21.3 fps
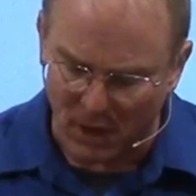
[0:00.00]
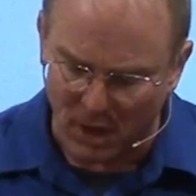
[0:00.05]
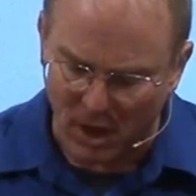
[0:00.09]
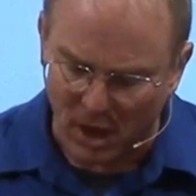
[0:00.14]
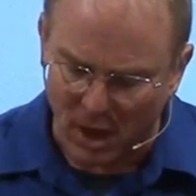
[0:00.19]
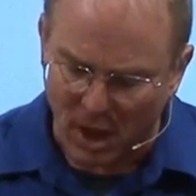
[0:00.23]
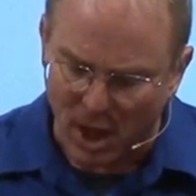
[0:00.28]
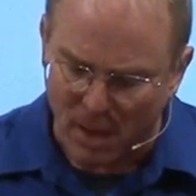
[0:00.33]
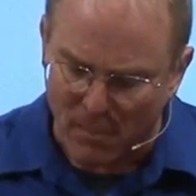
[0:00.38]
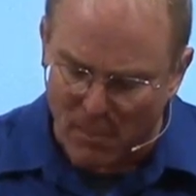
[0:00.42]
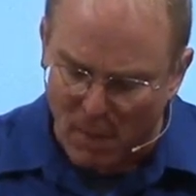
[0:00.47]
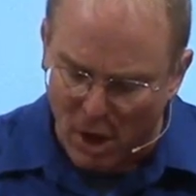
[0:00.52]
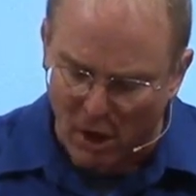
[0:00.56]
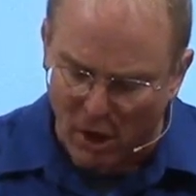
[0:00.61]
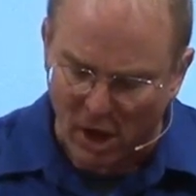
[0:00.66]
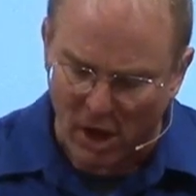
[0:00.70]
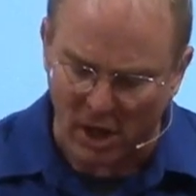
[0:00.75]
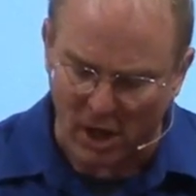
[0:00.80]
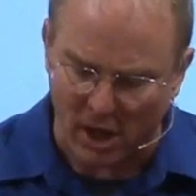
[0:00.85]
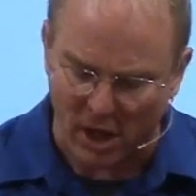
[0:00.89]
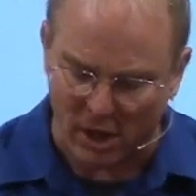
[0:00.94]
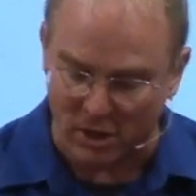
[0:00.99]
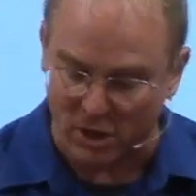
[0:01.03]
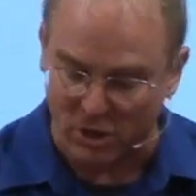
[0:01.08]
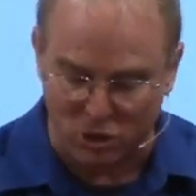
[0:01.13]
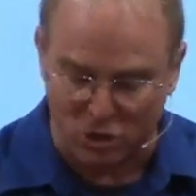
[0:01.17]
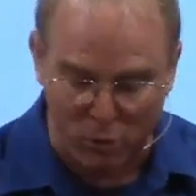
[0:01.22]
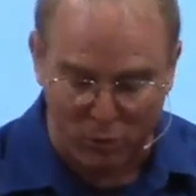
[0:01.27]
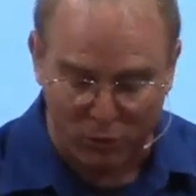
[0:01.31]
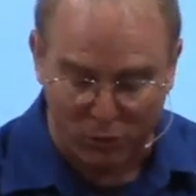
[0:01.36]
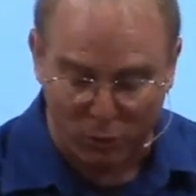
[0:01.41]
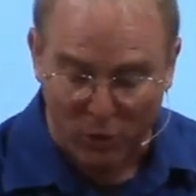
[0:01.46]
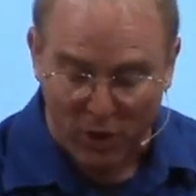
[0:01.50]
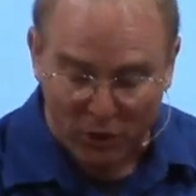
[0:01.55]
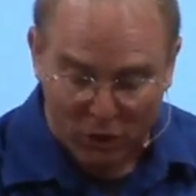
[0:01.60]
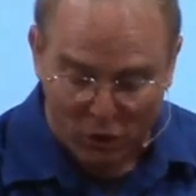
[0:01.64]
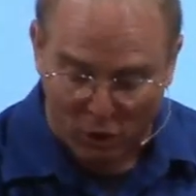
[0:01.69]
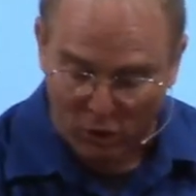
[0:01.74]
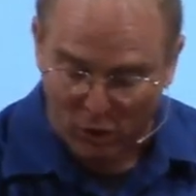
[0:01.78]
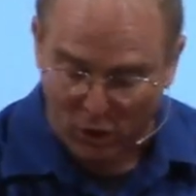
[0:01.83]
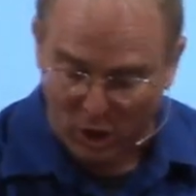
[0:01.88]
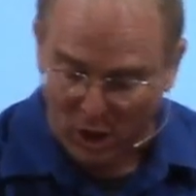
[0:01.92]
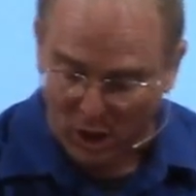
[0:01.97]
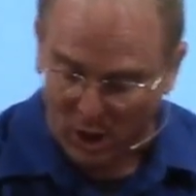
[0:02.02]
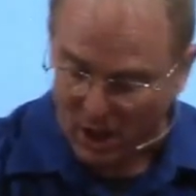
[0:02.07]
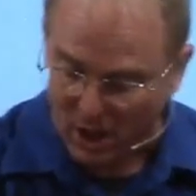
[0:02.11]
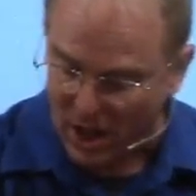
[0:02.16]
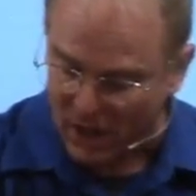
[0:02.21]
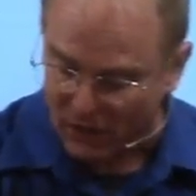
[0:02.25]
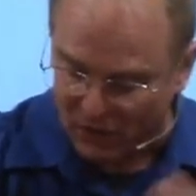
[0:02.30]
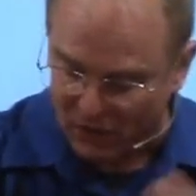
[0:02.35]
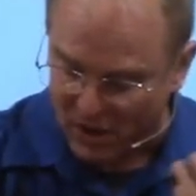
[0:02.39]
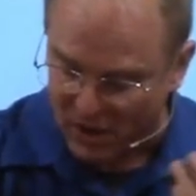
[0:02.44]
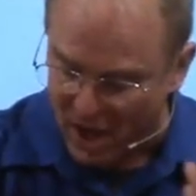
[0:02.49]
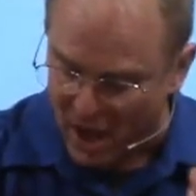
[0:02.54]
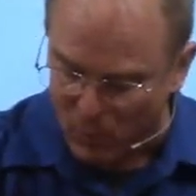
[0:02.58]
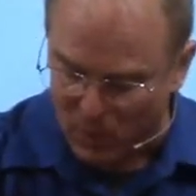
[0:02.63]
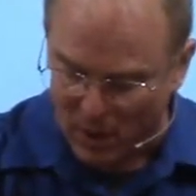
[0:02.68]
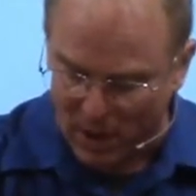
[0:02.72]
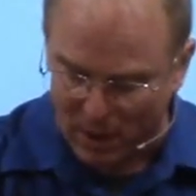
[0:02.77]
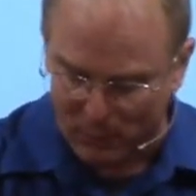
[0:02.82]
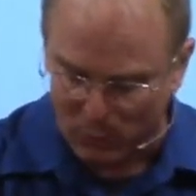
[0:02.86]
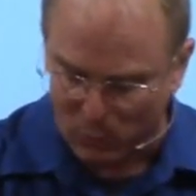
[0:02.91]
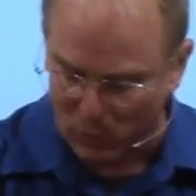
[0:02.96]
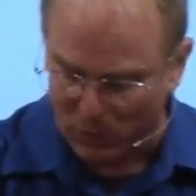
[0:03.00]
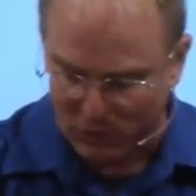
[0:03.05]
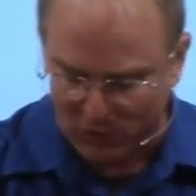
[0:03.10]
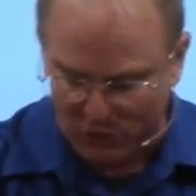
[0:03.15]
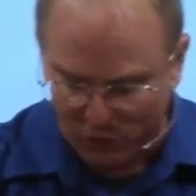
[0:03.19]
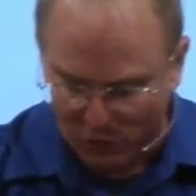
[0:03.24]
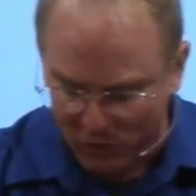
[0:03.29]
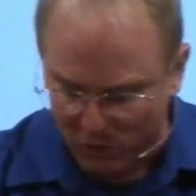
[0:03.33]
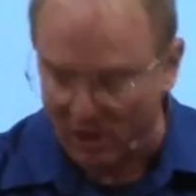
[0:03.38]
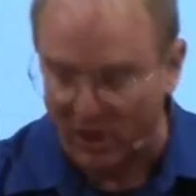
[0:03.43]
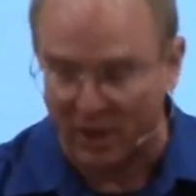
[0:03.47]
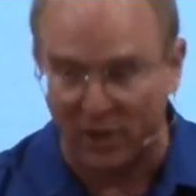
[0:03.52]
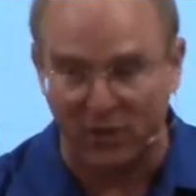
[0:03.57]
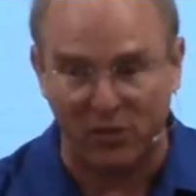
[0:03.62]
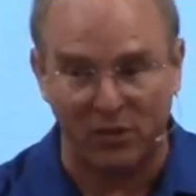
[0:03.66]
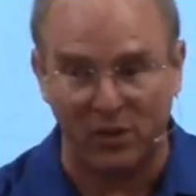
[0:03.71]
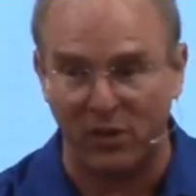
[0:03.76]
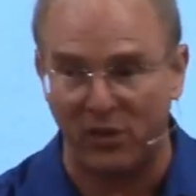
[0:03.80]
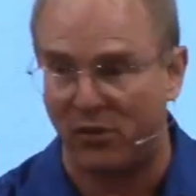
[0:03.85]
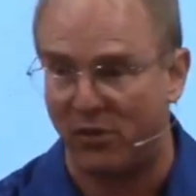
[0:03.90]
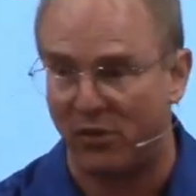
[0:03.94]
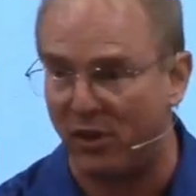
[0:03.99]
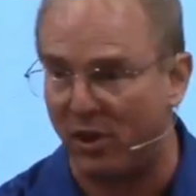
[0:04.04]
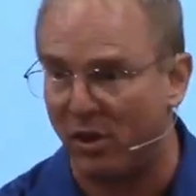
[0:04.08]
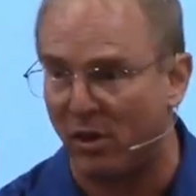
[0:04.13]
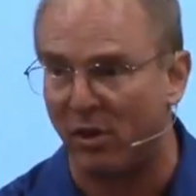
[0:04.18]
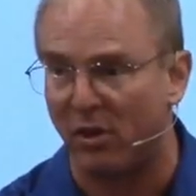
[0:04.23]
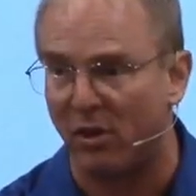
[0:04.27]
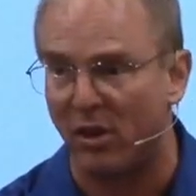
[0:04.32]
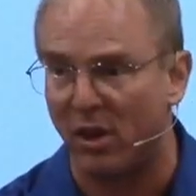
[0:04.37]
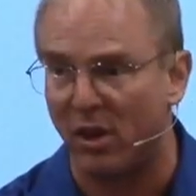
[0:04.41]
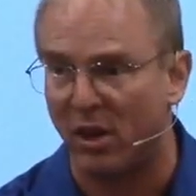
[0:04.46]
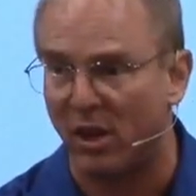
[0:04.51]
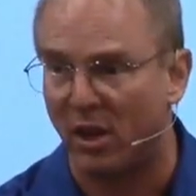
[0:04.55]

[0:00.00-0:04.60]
And Mary and the Jews with her, as they wept, were certainly sincere